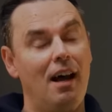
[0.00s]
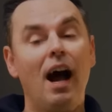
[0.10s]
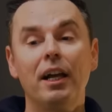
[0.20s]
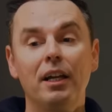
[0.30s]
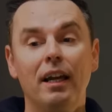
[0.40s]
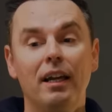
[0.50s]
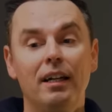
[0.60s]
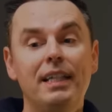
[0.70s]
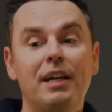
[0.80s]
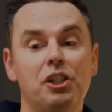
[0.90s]
I
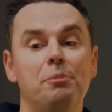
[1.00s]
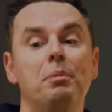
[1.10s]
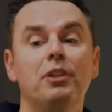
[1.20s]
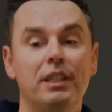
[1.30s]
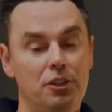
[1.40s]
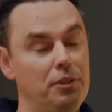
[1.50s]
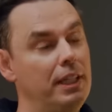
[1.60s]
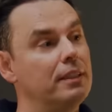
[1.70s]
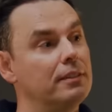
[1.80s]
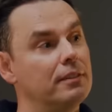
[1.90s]
attach spirit to
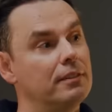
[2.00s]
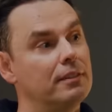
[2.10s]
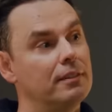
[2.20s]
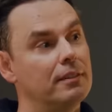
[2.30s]
it? Mm-hmm.